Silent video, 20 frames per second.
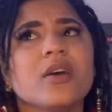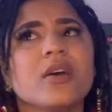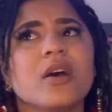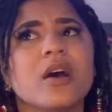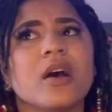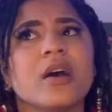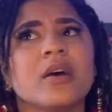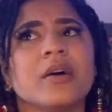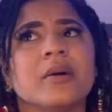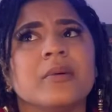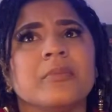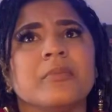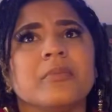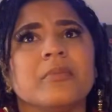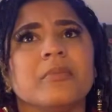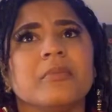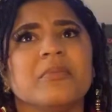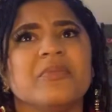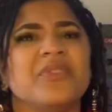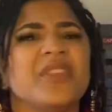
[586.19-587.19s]
um,
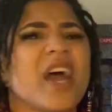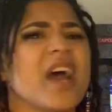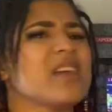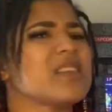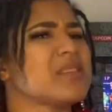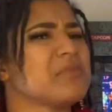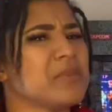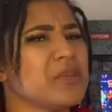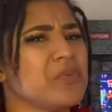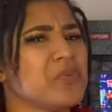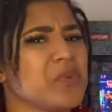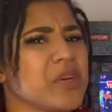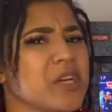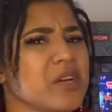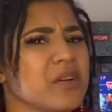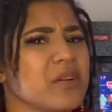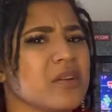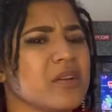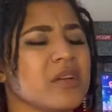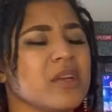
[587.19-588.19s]
that's been
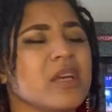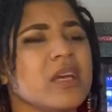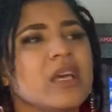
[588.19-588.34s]
weird.